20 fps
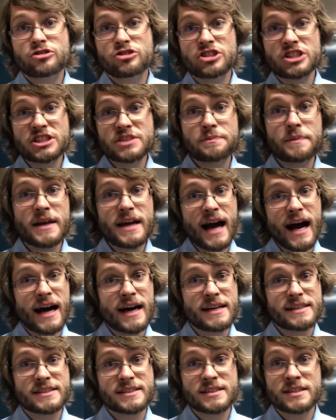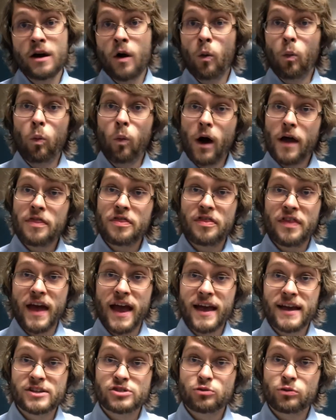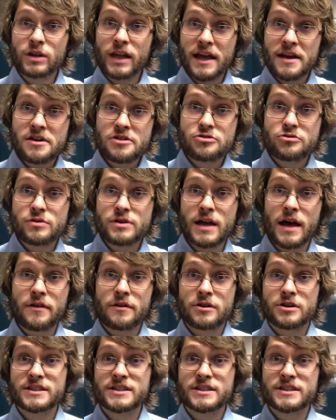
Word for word: just because one thing is related to another